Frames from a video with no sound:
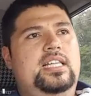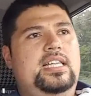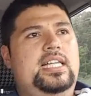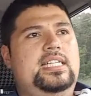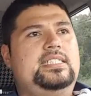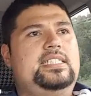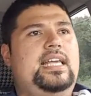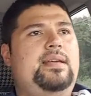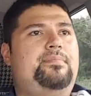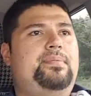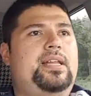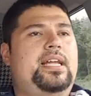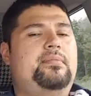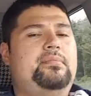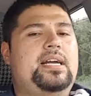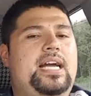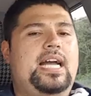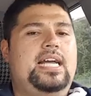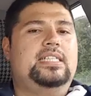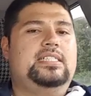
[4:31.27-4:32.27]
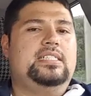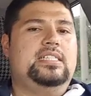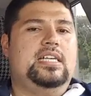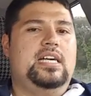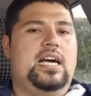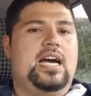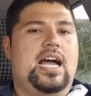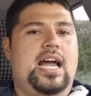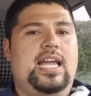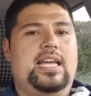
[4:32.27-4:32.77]
let's keep it up, guys.
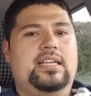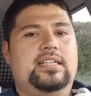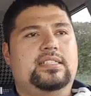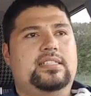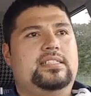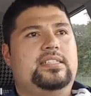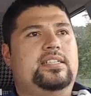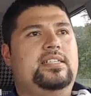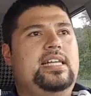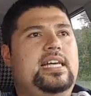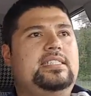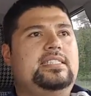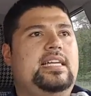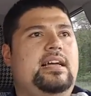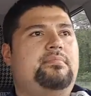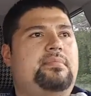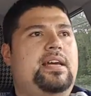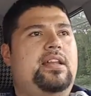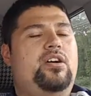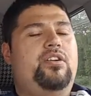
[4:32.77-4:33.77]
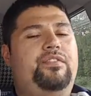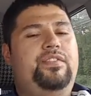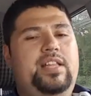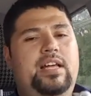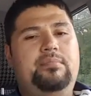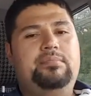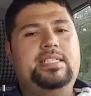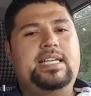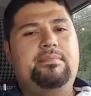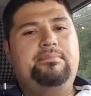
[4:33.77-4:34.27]
Alright, till next time, man. Hopefully
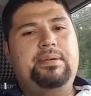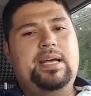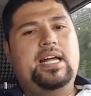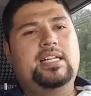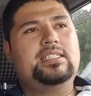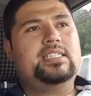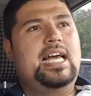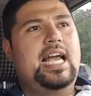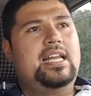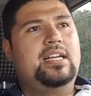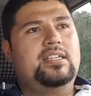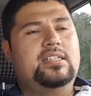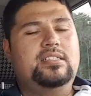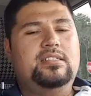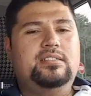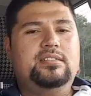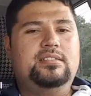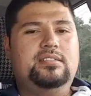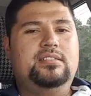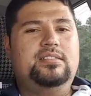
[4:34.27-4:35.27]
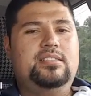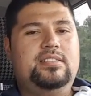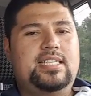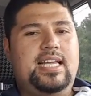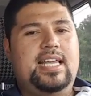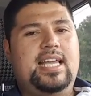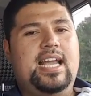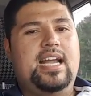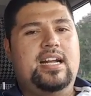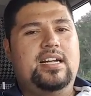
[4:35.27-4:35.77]
I'm 10 pounds lighter.
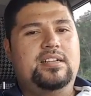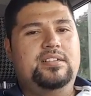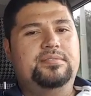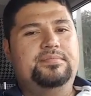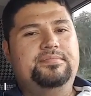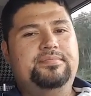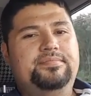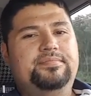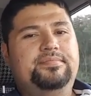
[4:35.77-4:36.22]
Take care.